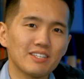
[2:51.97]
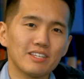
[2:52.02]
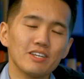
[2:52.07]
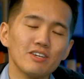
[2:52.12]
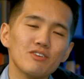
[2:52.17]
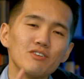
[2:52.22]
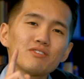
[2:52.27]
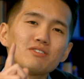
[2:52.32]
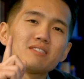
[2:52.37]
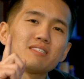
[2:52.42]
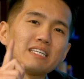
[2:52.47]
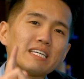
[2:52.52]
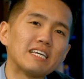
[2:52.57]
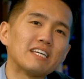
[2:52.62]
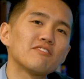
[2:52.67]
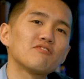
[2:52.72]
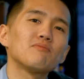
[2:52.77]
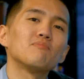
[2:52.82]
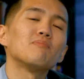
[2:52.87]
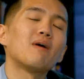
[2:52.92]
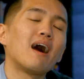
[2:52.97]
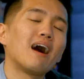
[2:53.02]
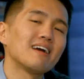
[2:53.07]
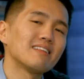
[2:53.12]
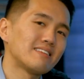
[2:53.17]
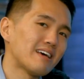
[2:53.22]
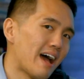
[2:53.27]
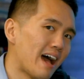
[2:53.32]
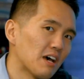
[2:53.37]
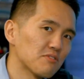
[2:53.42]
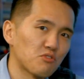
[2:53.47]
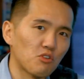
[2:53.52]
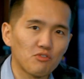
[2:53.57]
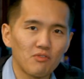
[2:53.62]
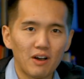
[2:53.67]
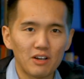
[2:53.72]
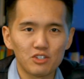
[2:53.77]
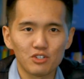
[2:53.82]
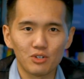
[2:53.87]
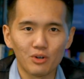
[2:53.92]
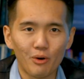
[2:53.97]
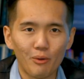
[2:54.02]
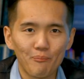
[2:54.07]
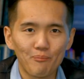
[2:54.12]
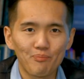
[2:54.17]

here's Steve, my tax professional.